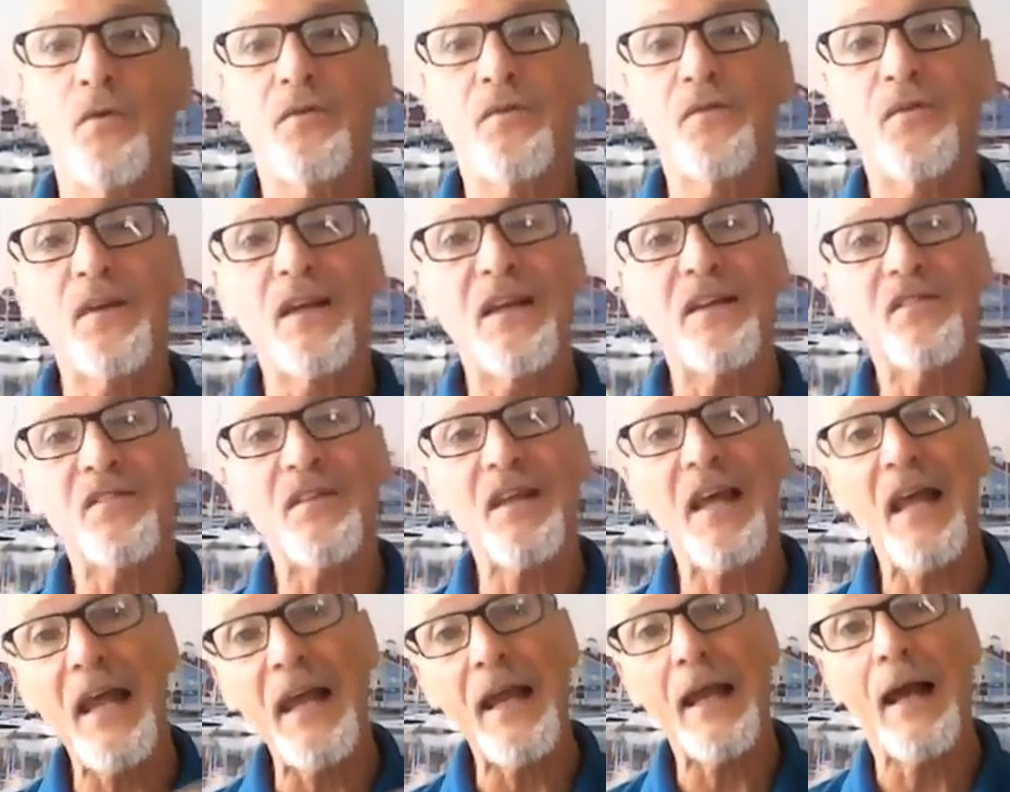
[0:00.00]
since
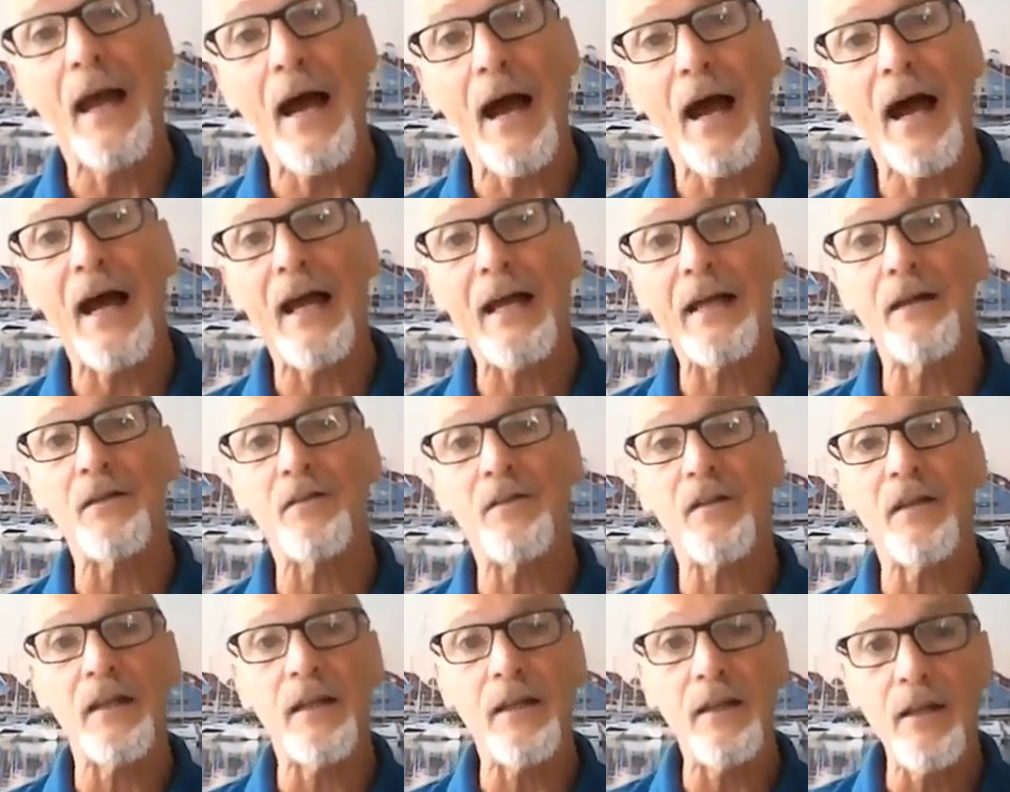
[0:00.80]
AI
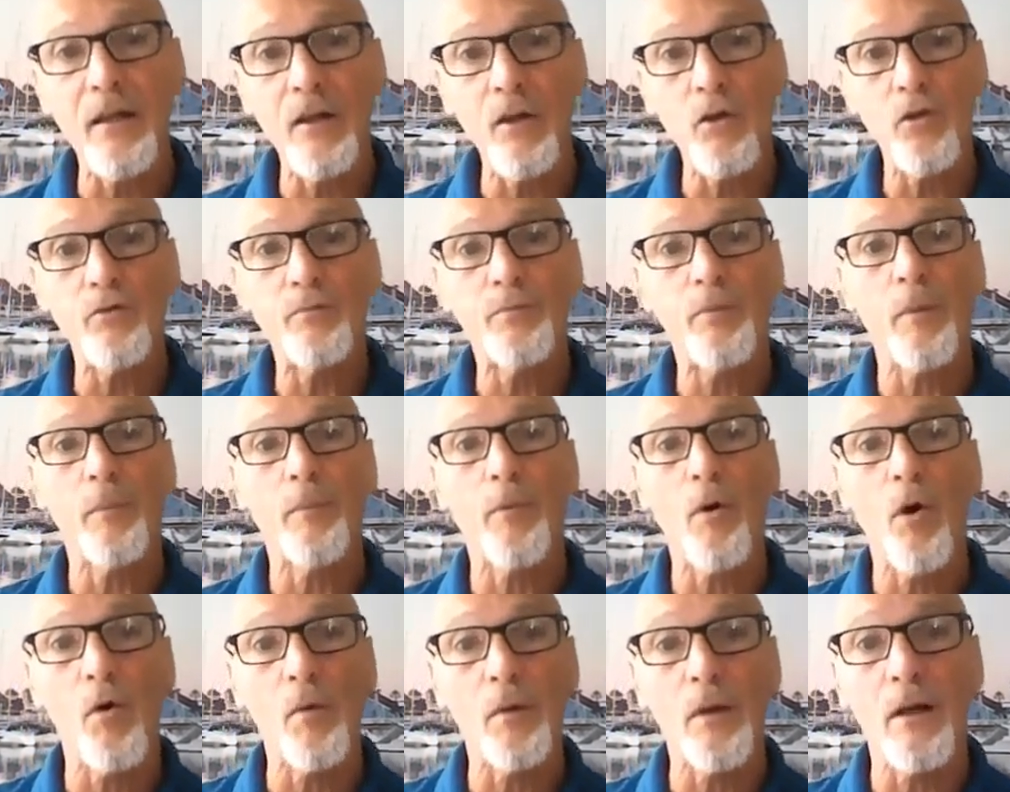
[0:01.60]
is a huge
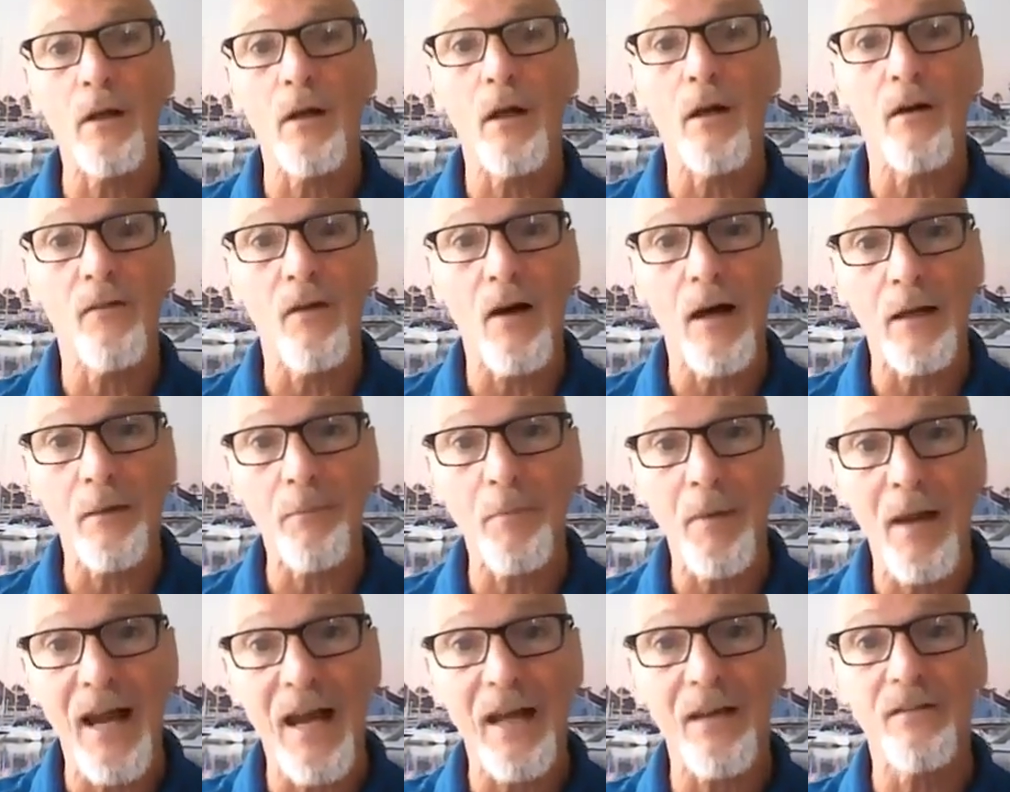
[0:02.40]
proponent of
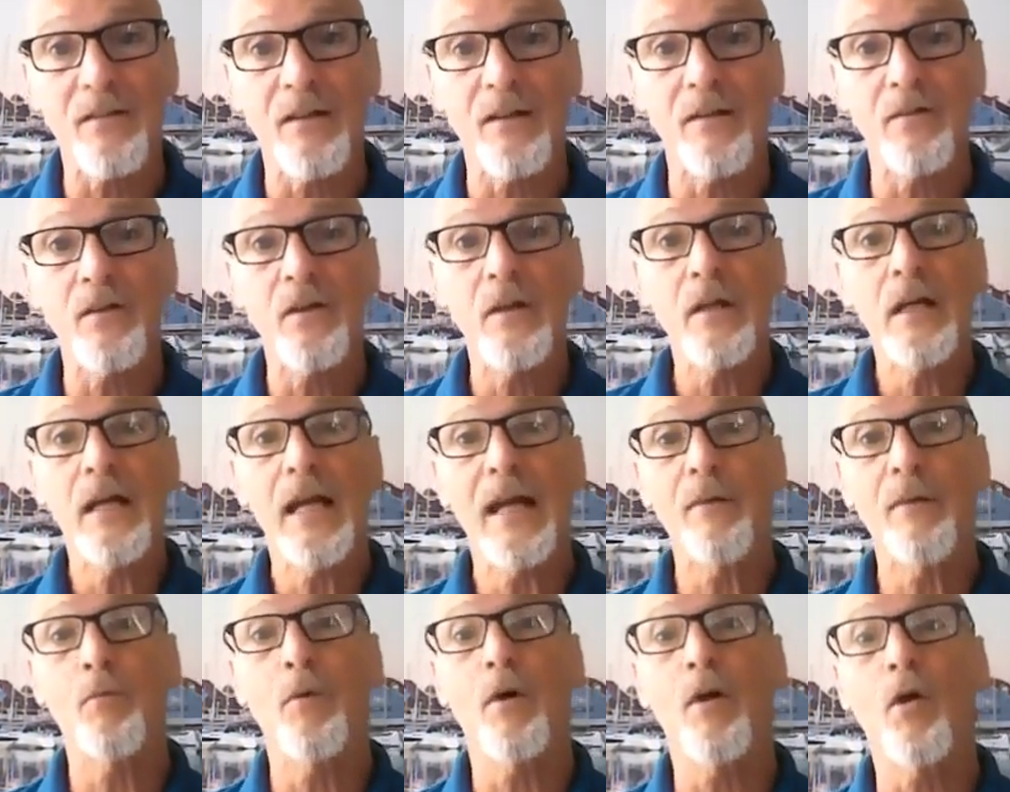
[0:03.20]
ONPASSIVE
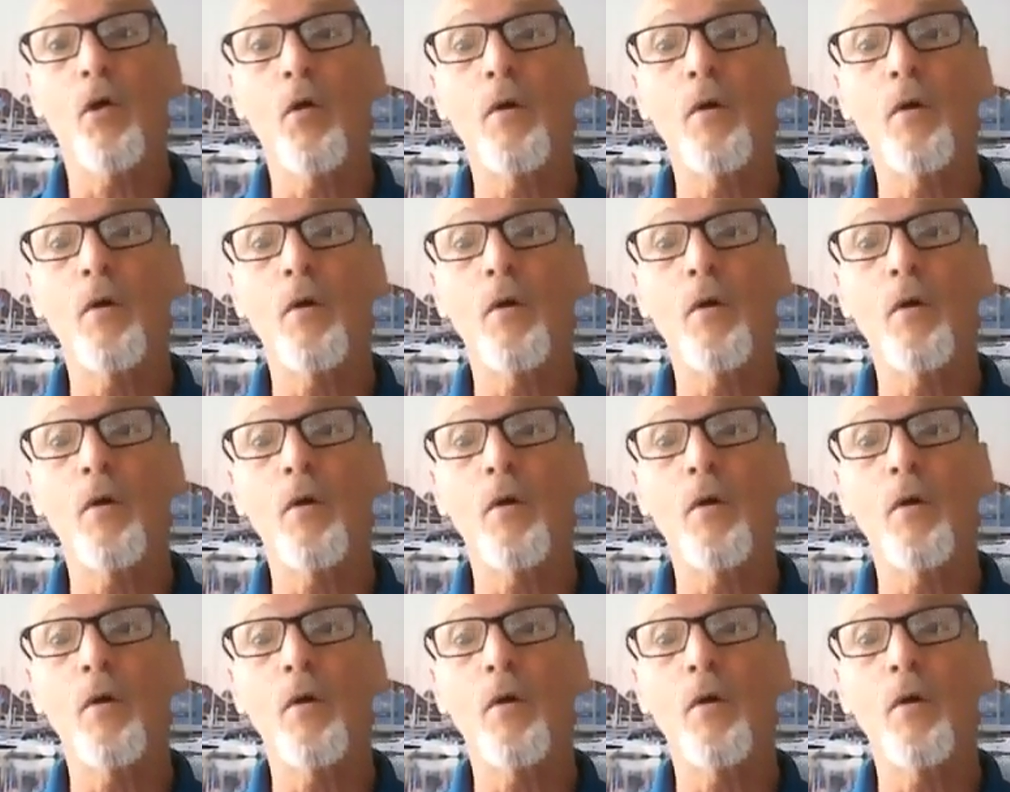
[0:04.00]
and will